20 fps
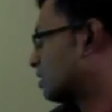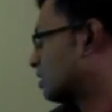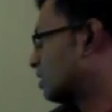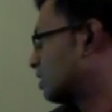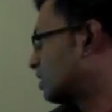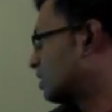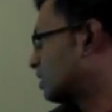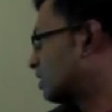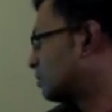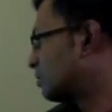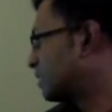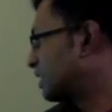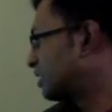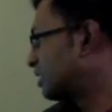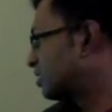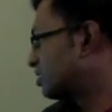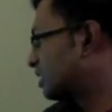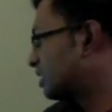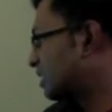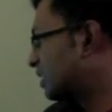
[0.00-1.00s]
Coming to
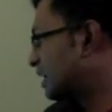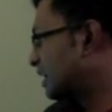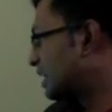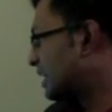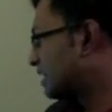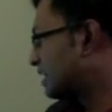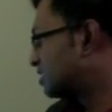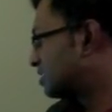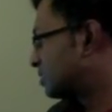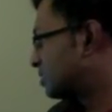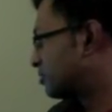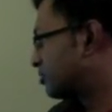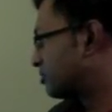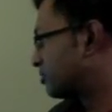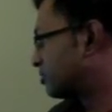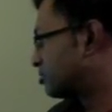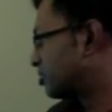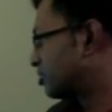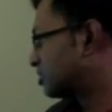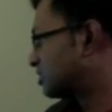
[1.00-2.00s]
the last step of the
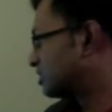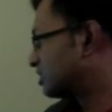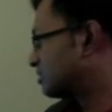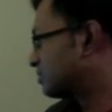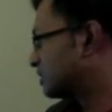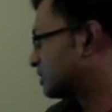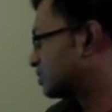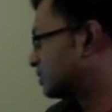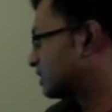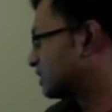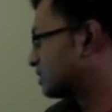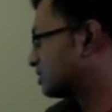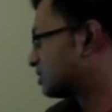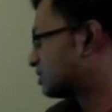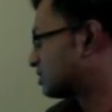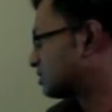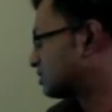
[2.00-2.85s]
process, which was